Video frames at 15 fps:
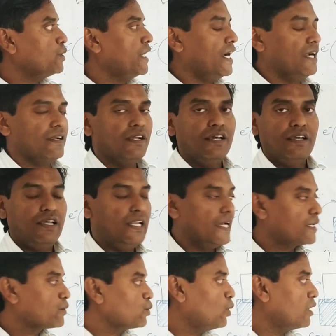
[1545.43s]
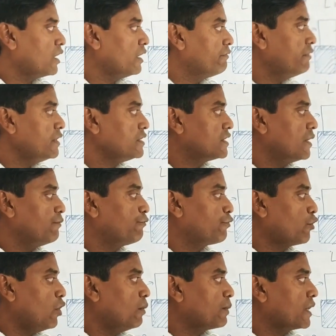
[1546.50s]
so that electron never
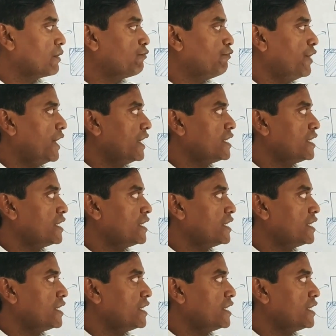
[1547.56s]
jump from